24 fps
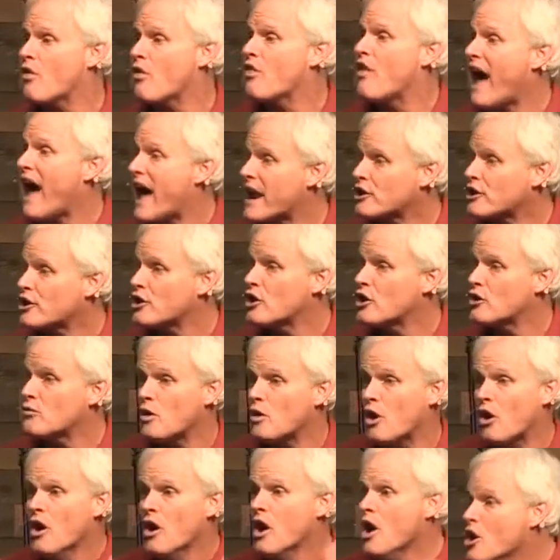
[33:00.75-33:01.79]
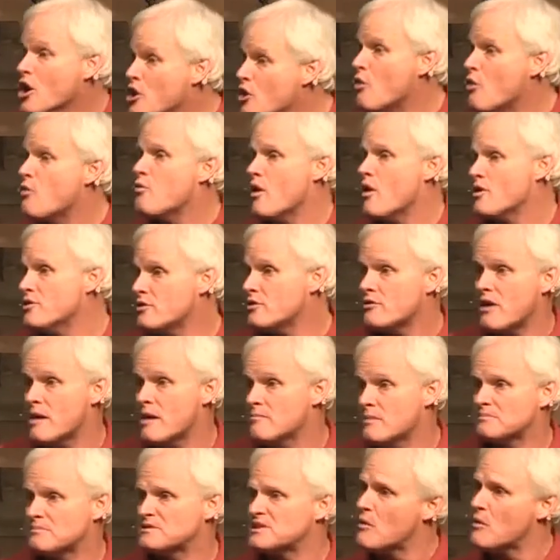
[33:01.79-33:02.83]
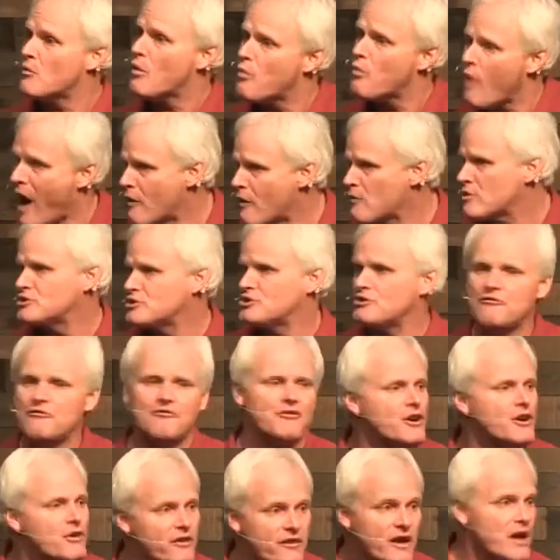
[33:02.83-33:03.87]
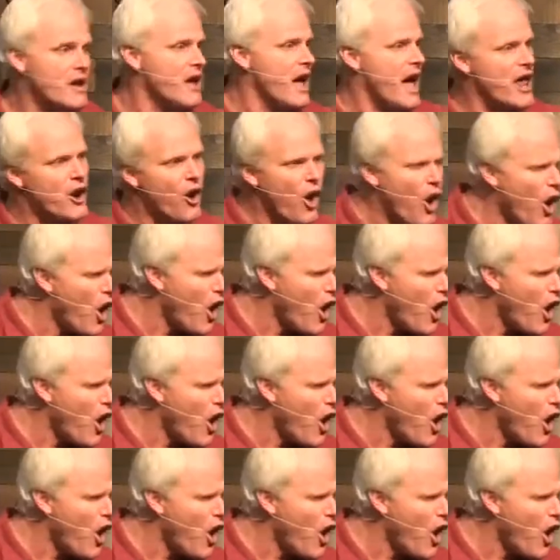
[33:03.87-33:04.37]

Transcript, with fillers: Well, that hurt. Well, no wonder I'm upset. Well, how would you feel? And